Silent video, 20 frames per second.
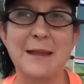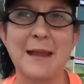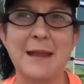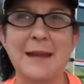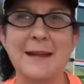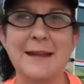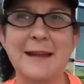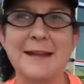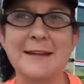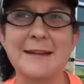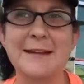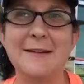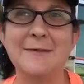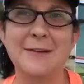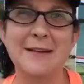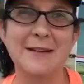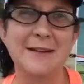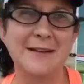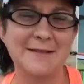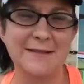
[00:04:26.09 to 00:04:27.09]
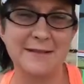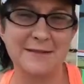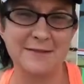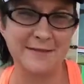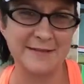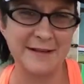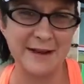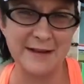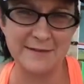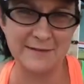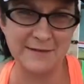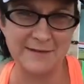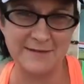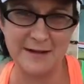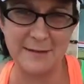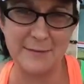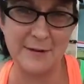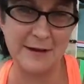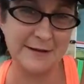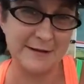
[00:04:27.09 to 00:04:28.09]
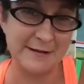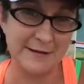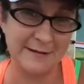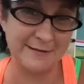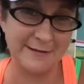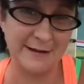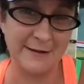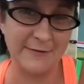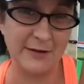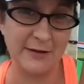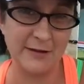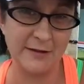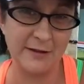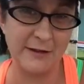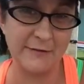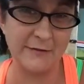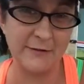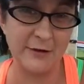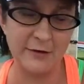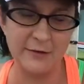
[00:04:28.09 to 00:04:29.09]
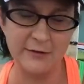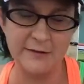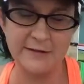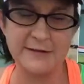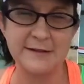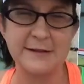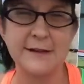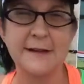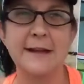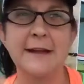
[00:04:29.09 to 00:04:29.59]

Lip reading: And I didn't realize that it was kind of the same idea as having a life coach.